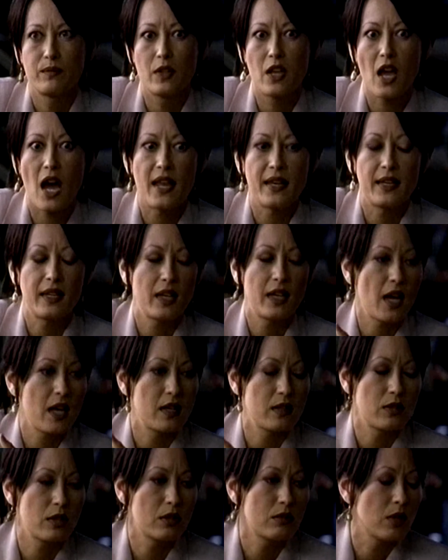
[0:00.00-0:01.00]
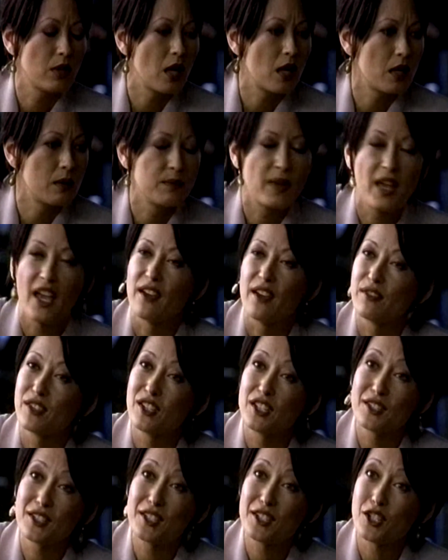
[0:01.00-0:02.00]
got any, I don't know, um,
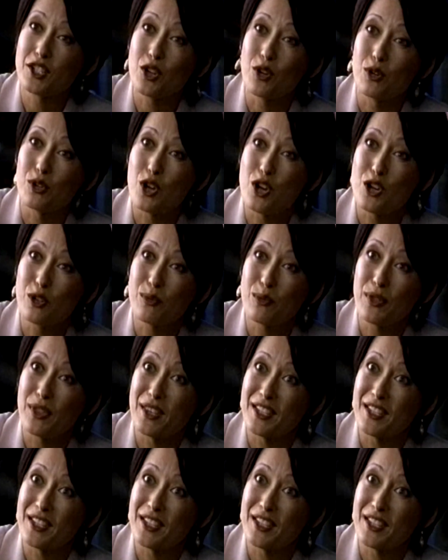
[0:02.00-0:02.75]
evidence to go along with